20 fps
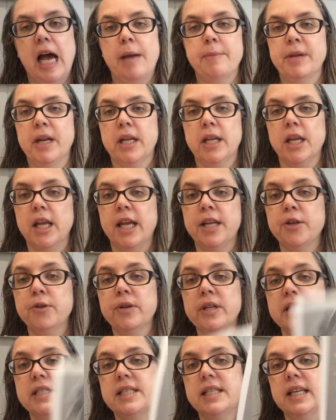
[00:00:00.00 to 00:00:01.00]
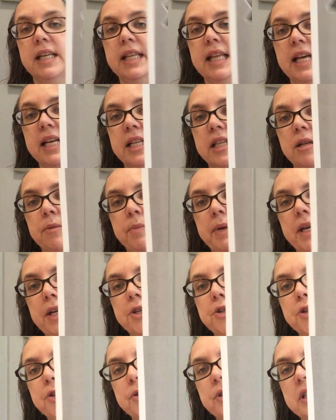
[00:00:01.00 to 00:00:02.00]
I mean, and you can see that in the
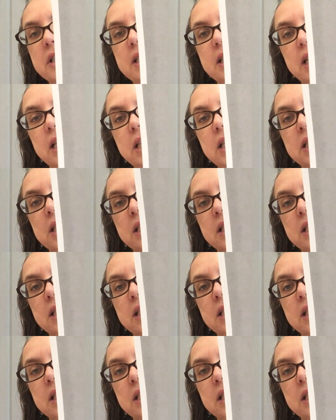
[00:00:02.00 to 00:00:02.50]
picture, you can see the